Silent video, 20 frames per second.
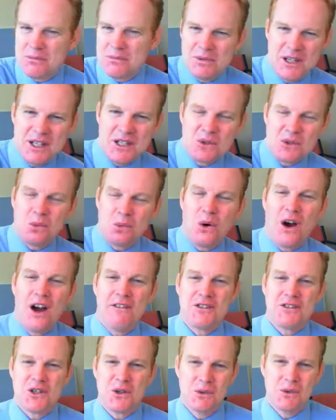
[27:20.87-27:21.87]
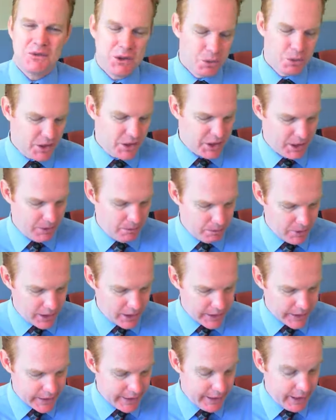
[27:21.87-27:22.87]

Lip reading: his wife to influence him, but